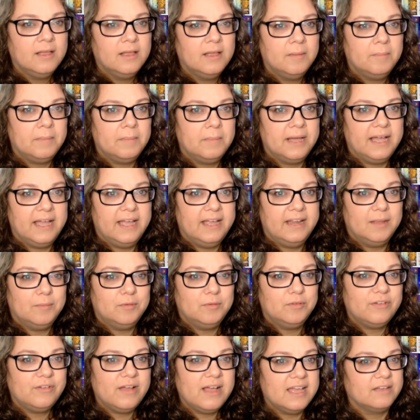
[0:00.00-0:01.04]
My number
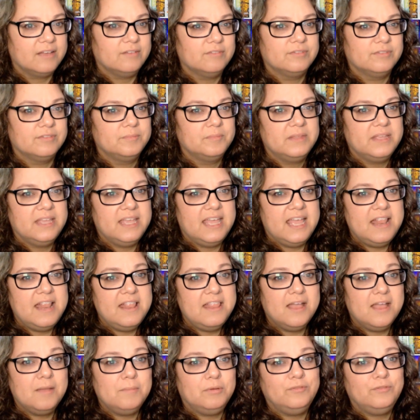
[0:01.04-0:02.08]
5. In
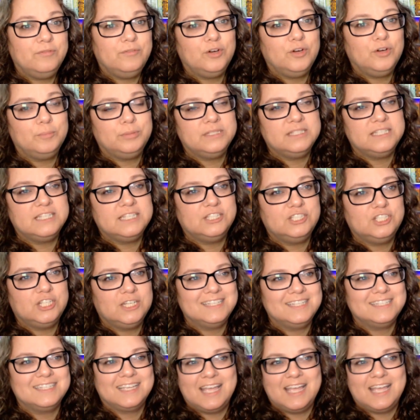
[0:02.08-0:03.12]
number 4 position
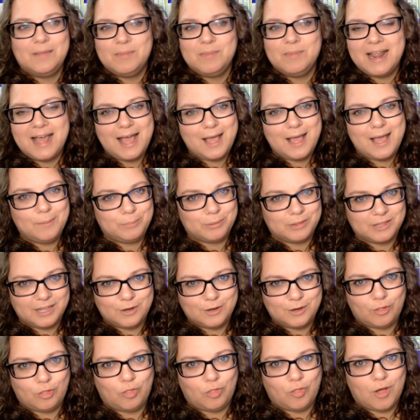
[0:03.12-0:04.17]
is a game that I had played
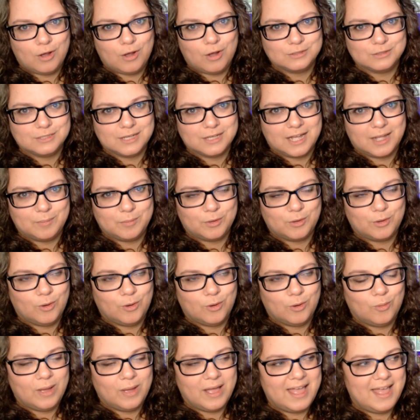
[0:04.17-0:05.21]
a long time
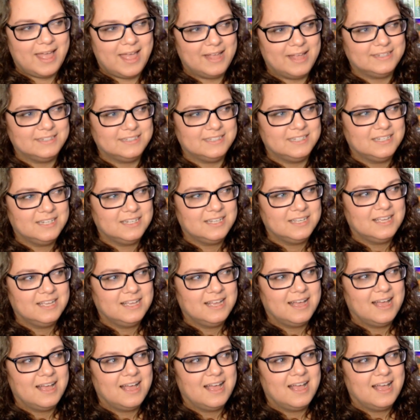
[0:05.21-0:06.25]
ago, and
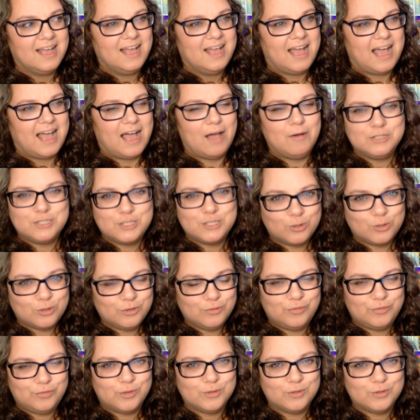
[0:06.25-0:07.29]
I was so
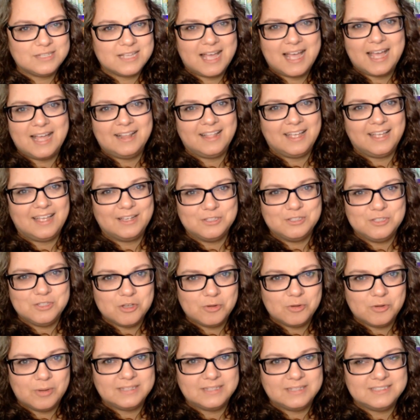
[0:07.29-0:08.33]
confused. I had like
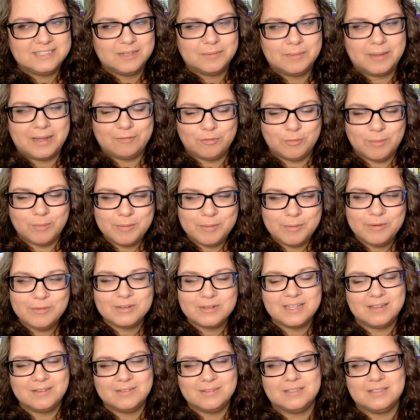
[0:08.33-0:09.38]
no idea, but I remember
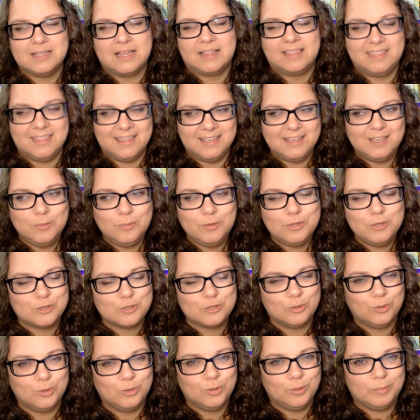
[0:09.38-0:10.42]
I think it was
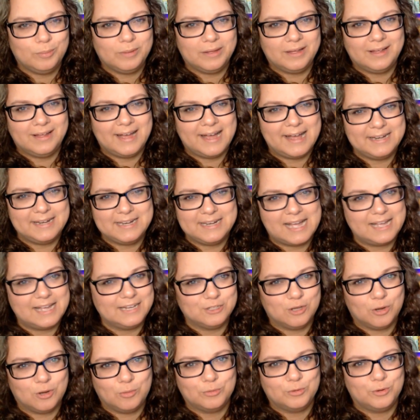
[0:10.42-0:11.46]
cool, but I
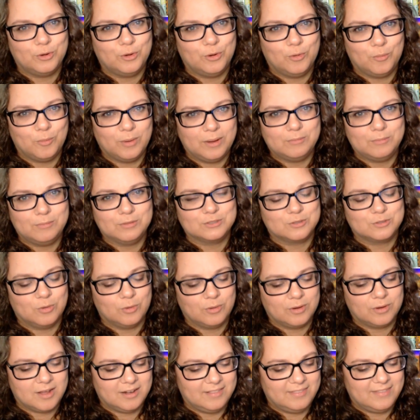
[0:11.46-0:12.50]
don't know what was going
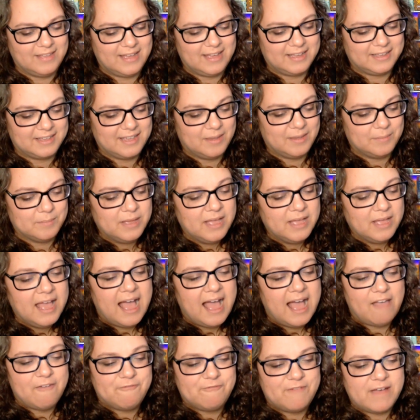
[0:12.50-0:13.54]
on in that game.
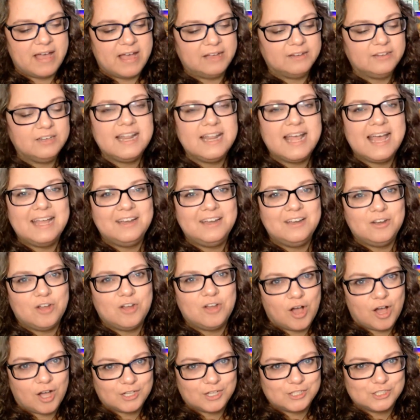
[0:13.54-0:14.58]
I found it at an
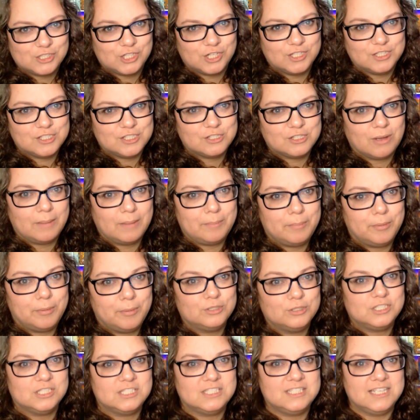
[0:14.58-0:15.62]
auction, so I
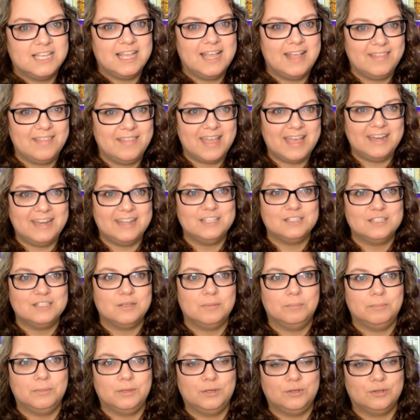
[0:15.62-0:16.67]
purchased it, and that is
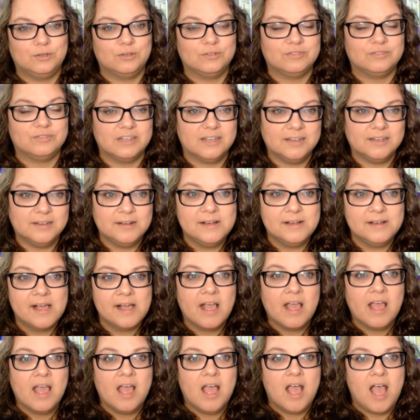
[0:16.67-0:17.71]
Minerva.
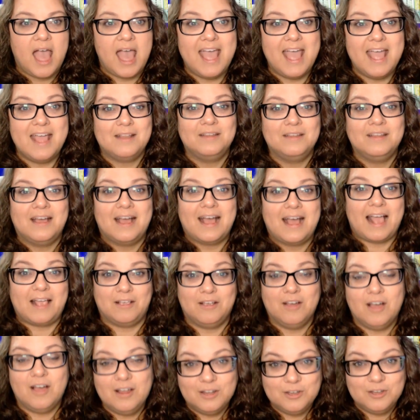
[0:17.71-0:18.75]
And I
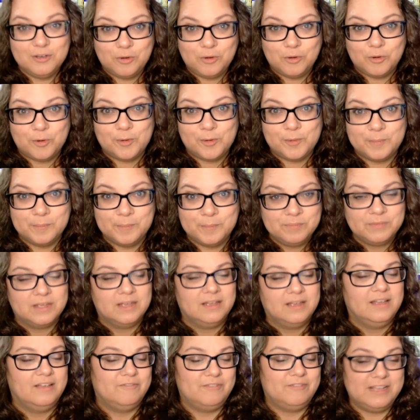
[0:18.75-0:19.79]
got it home,
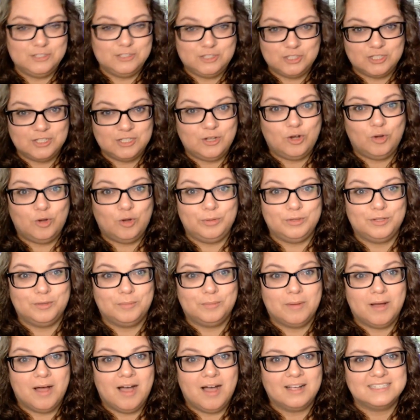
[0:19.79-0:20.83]
eventually opened the
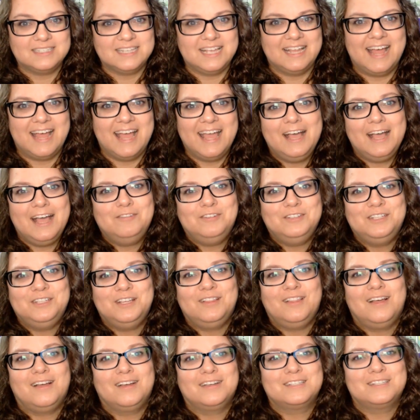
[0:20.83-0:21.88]
box, and I have a
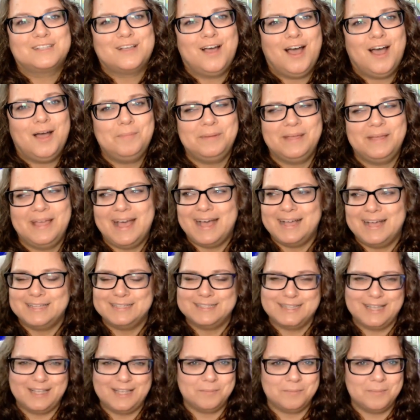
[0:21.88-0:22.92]
deluxe copy. It has
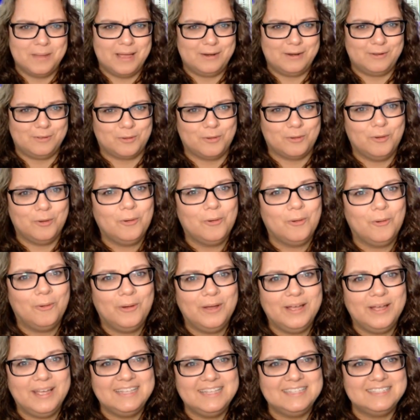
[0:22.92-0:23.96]
like metal
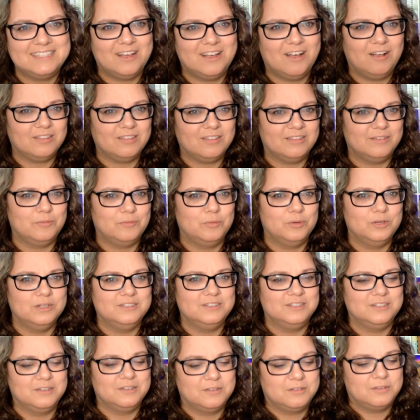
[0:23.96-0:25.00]
coins, all the
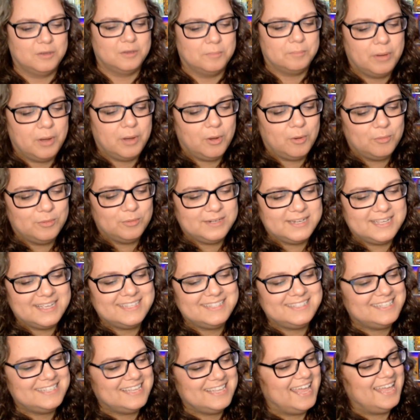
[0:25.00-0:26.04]
wooden
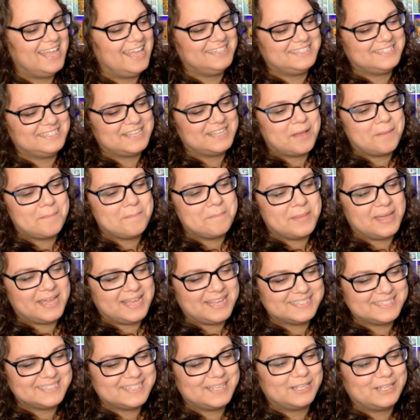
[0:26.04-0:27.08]
components. It's
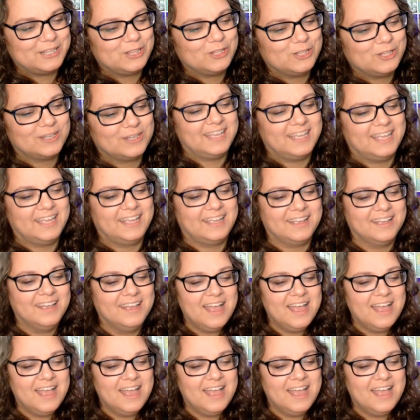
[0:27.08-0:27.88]
amazing looking.